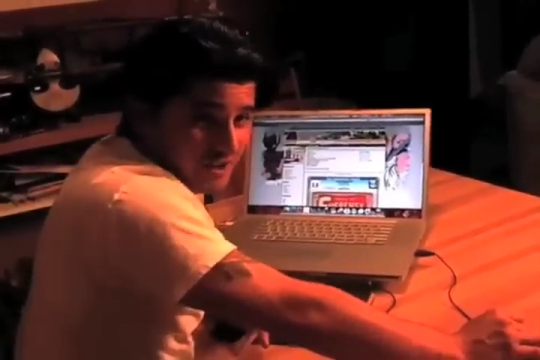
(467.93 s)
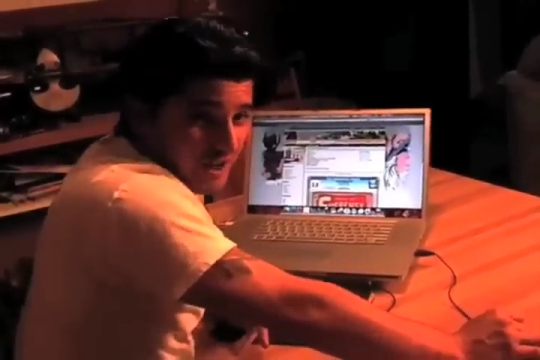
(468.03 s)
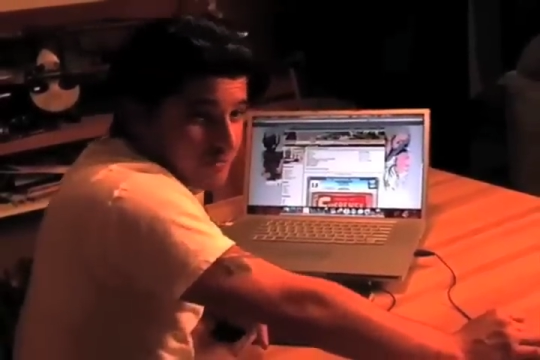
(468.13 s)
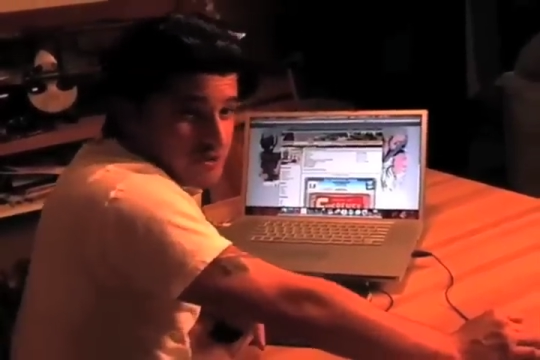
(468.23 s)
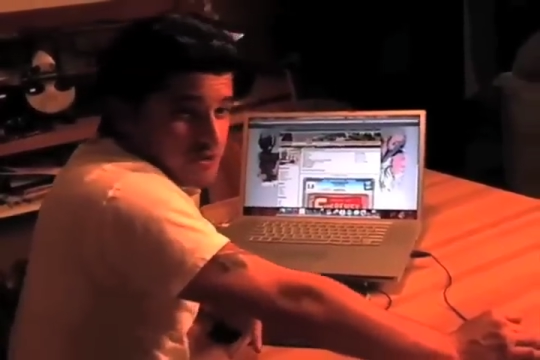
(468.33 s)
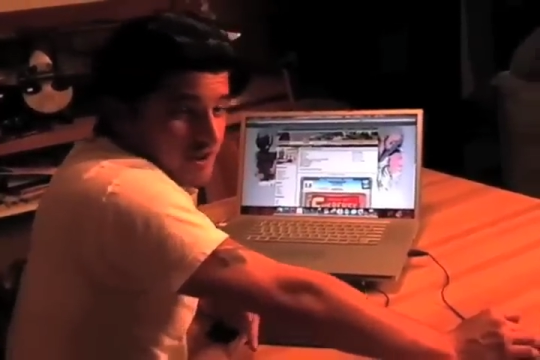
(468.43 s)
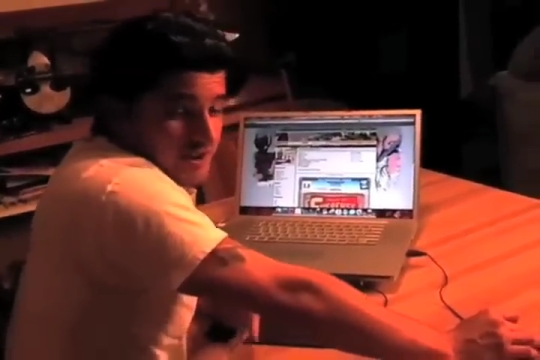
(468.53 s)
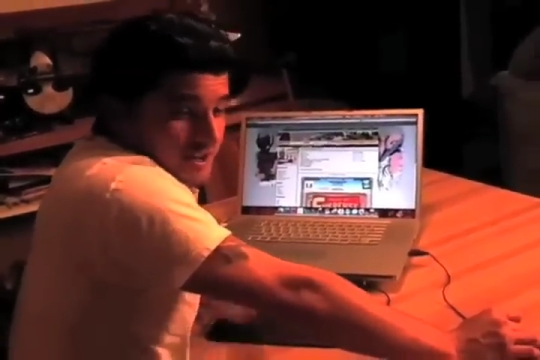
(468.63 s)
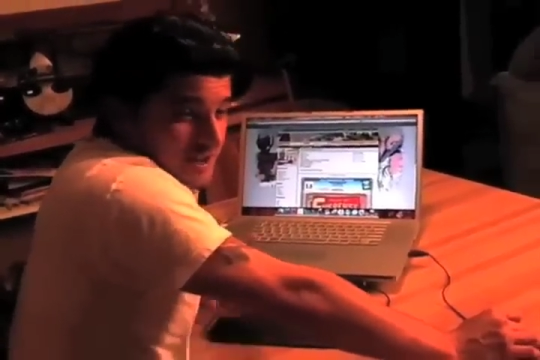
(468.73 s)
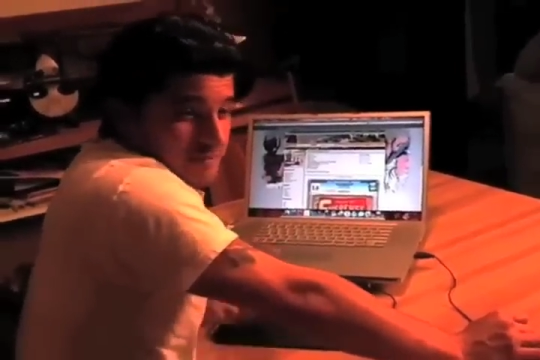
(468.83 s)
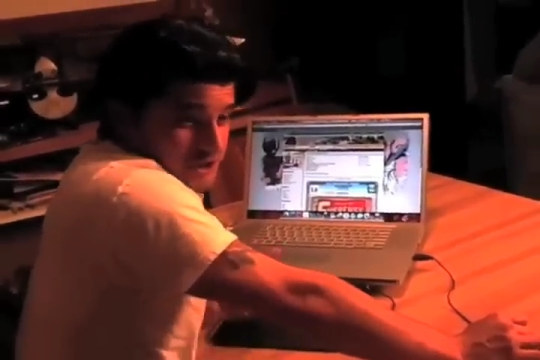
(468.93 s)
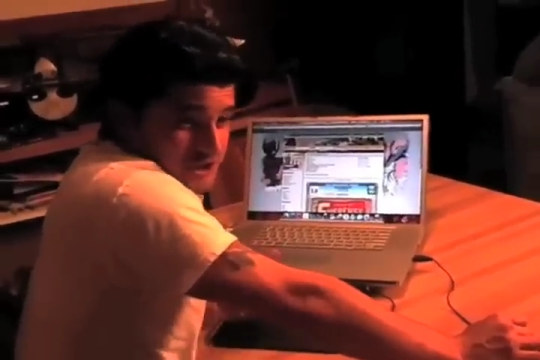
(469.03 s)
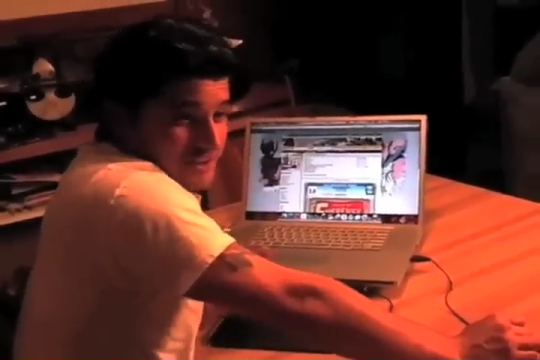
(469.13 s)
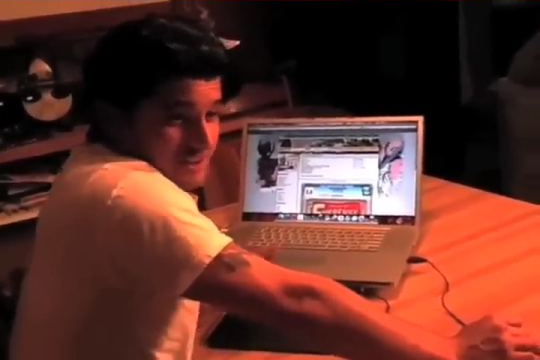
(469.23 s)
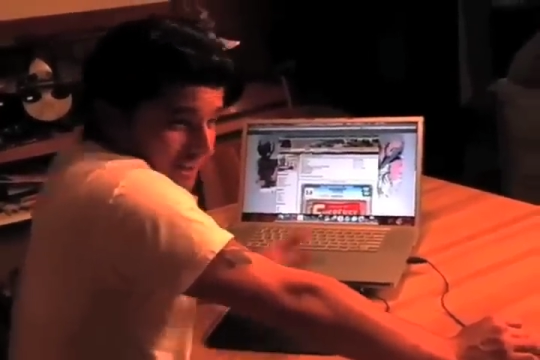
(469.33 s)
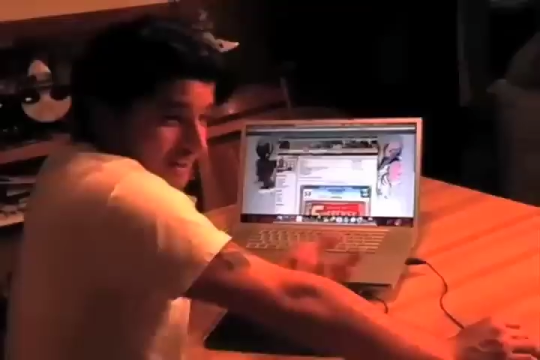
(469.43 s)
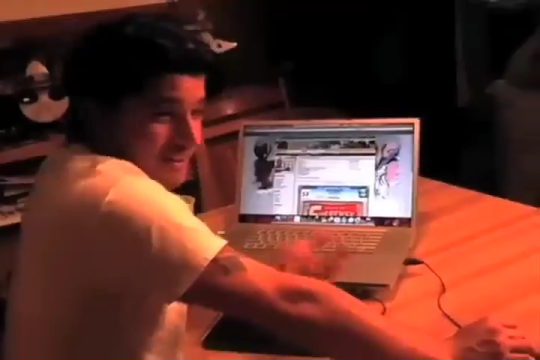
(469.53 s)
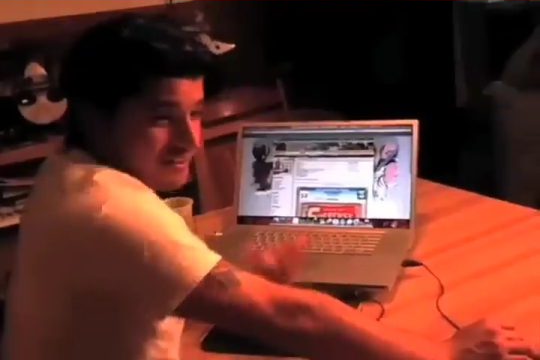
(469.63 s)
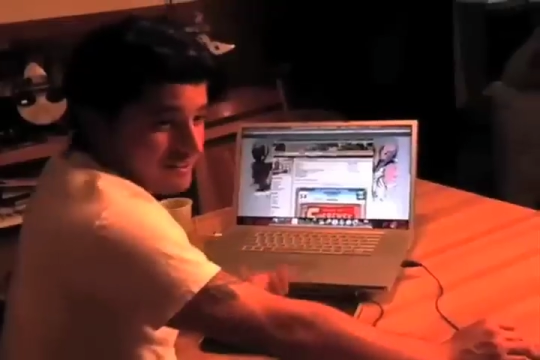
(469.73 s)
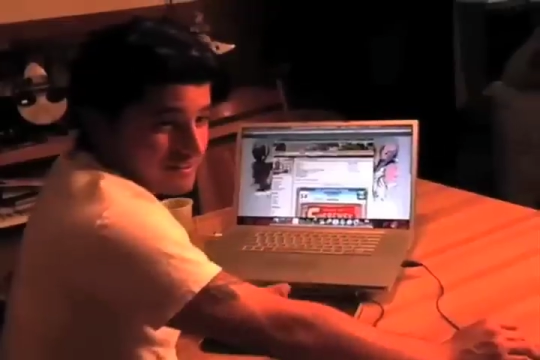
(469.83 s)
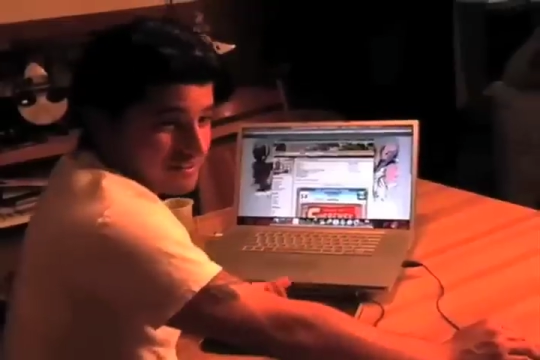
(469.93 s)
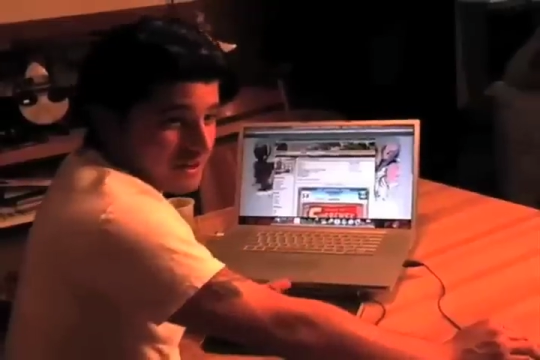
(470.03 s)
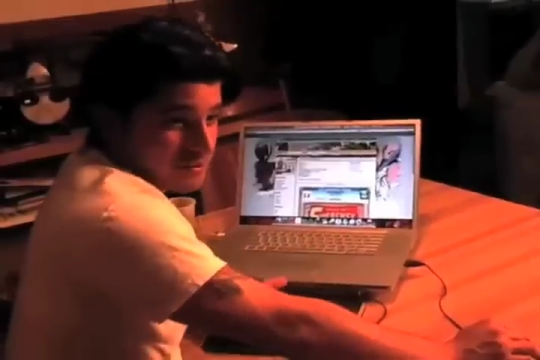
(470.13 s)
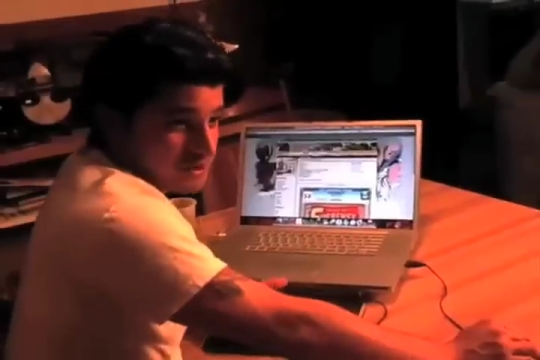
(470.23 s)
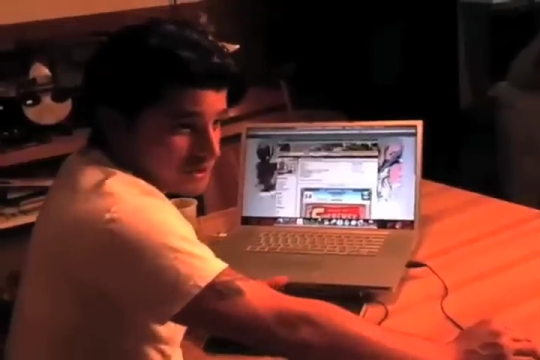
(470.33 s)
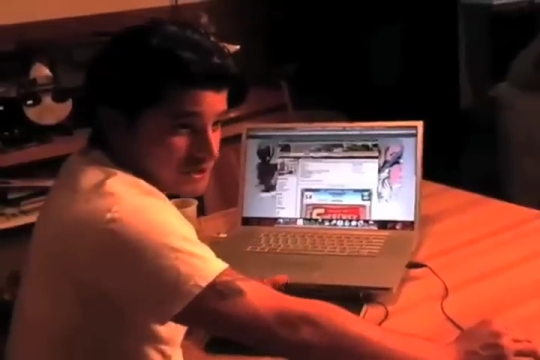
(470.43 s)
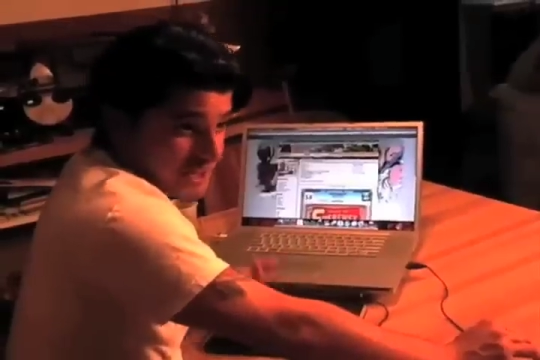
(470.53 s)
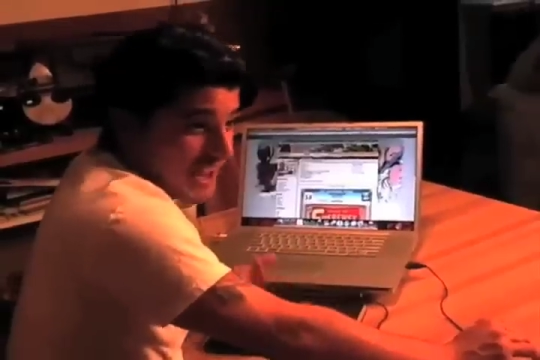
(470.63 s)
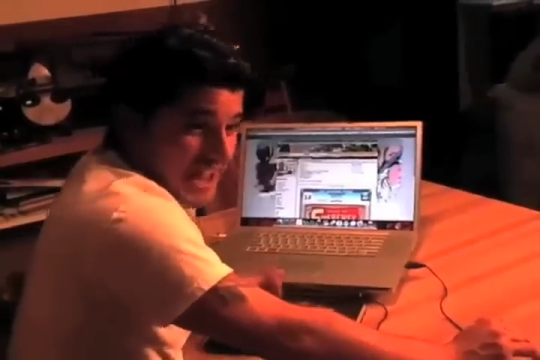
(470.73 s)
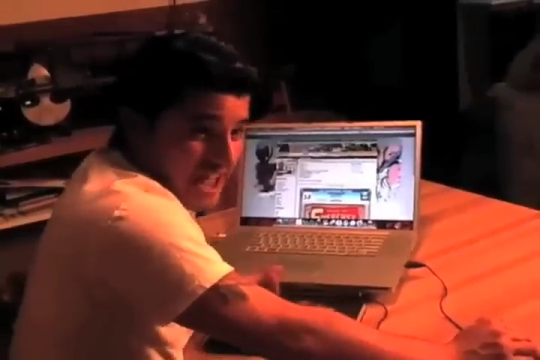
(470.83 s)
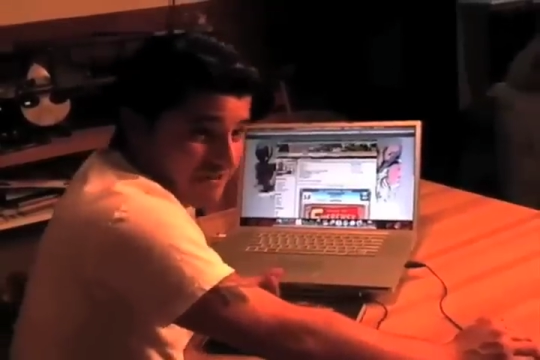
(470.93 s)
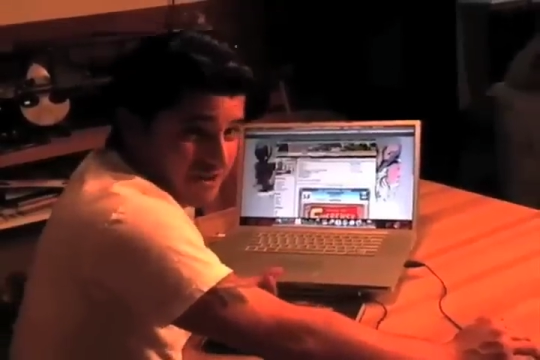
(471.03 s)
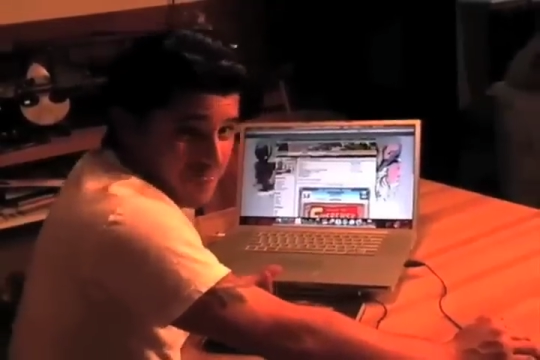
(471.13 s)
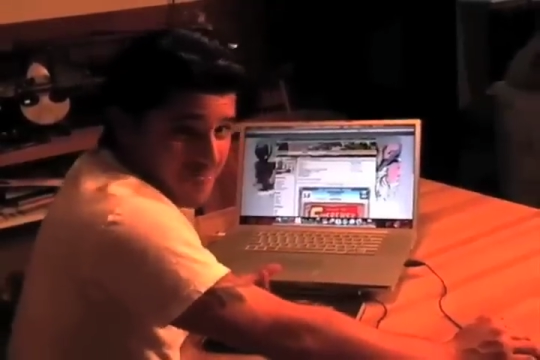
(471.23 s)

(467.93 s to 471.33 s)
I'm just trying to get my shit and, just to say I have it.